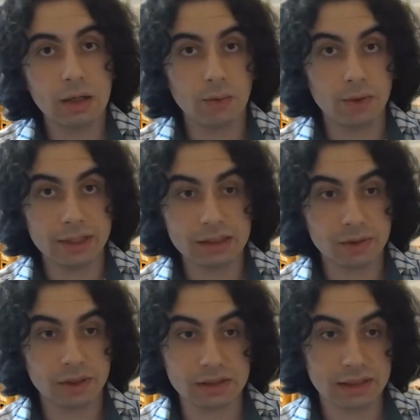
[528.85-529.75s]
Well, that's
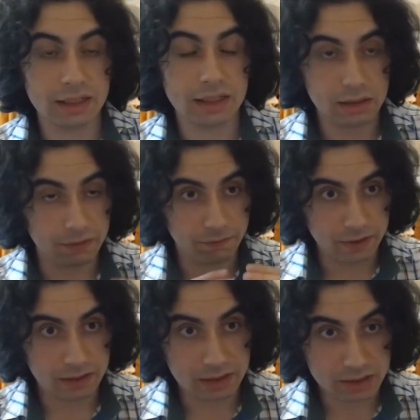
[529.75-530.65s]
because, again, the
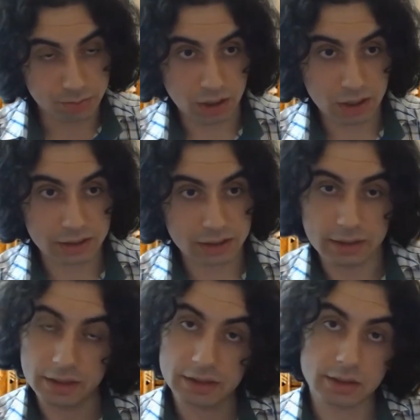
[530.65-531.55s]
thing that's blocking
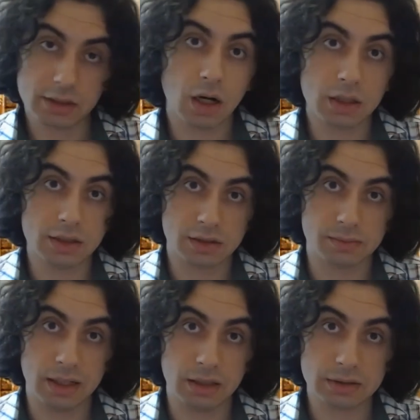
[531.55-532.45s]
there is the Caucasus
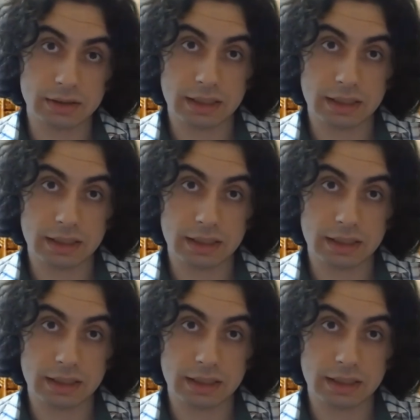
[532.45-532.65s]
Mountain.